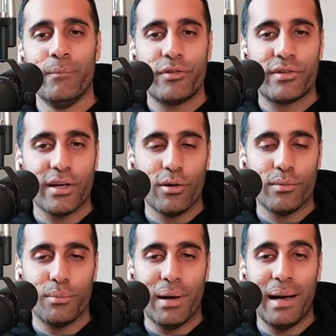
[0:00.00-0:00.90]
So,
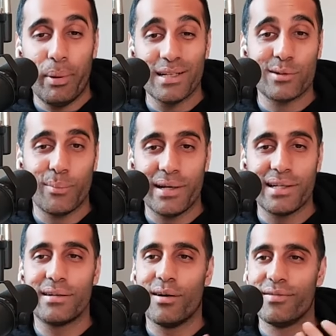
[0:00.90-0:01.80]
my personal
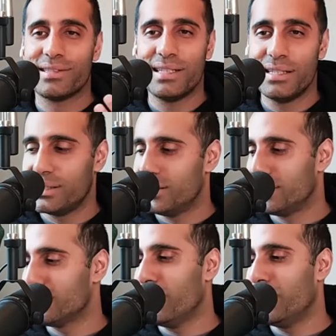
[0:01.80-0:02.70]
opinion, obviously, it's
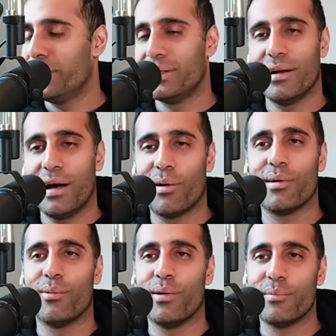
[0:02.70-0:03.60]
just my opinion. I don't
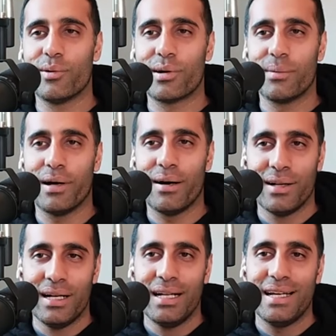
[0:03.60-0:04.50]
know what I'm talking about.
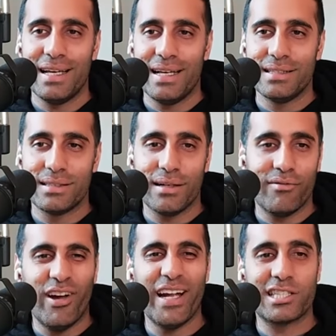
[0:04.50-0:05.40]
Is
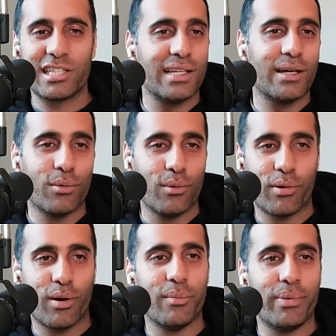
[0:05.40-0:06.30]
eventually there will
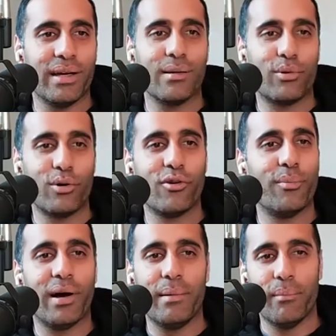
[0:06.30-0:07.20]
probably be an approval,
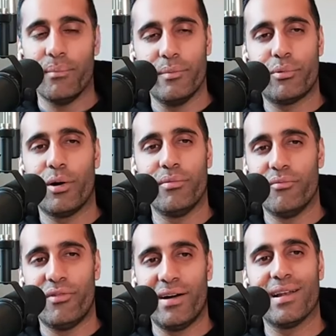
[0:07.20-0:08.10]
but it probably
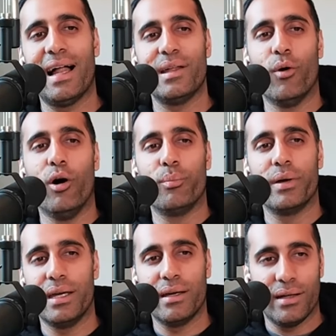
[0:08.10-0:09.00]
very likely won't
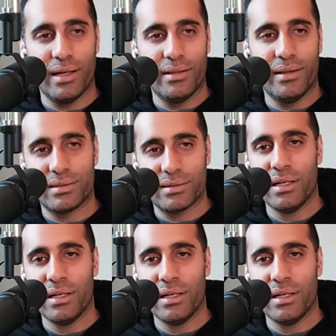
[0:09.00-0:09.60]
be in this